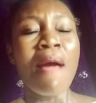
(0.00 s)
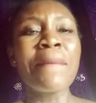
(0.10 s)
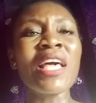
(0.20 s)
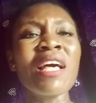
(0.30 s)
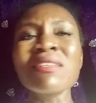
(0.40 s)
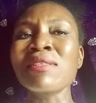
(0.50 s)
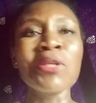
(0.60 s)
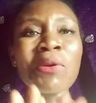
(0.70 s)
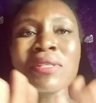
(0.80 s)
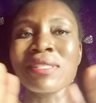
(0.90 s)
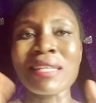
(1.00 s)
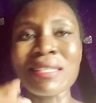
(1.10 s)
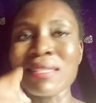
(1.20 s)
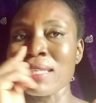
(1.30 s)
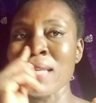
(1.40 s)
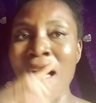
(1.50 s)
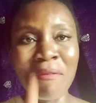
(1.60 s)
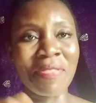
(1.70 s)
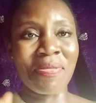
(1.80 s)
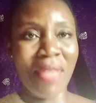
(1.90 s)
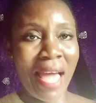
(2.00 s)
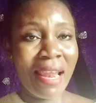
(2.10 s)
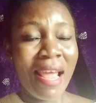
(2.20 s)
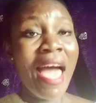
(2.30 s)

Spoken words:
because statistics have it there.